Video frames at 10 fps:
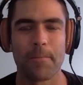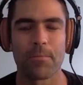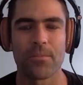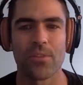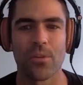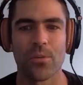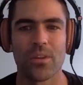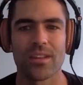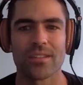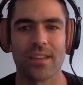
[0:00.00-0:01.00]
So
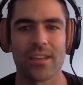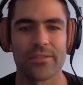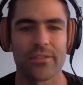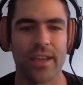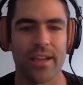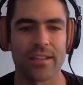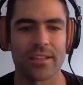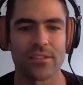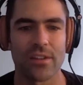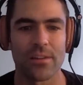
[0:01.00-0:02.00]
really excited for that. Going
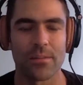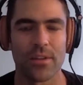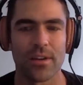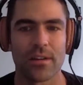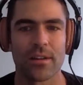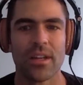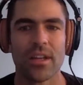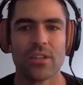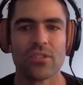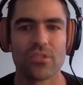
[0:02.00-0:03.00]
to start up there
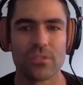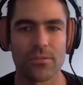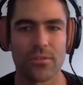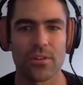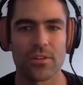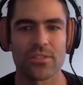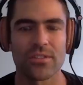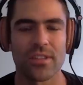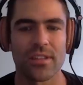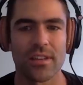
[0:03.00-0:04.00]
June
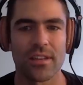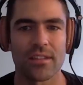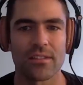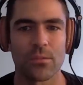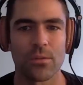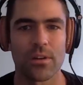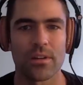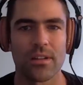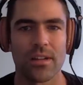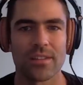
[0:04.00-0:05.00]
1st and get to work
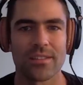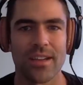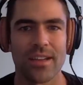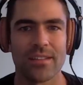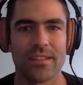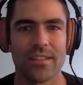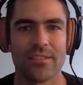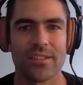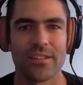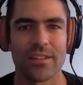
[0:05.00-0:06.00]
alongside the
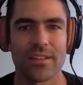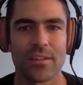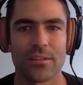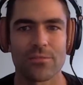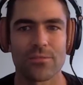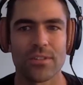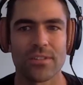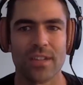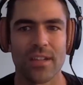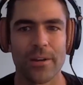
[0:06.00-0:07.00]
legendary coach, Phil
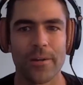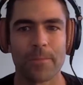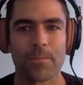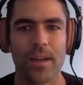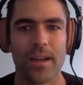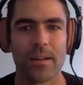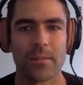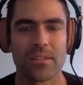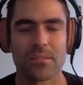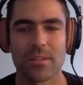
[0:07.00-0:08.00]
Cello.
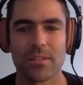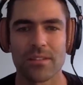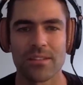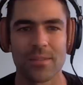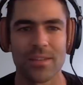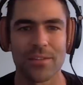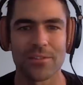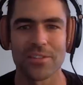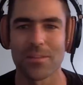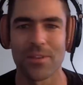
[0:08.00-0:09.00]
He's been
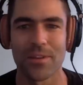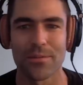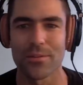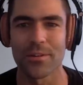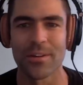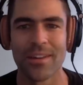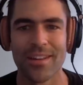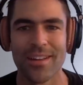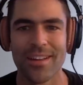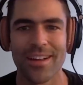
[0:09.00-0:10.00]
coaching up there for,
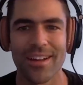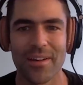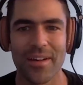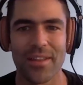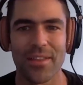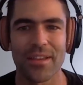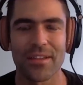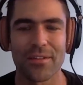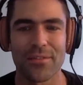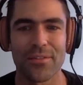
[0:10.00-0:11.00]
I think
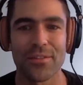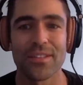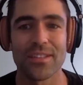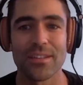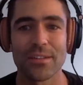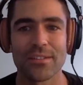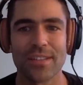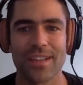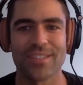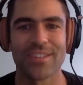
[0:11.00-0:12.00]
50 years
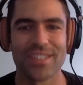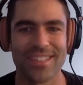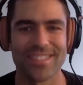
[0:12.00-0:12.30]
actually.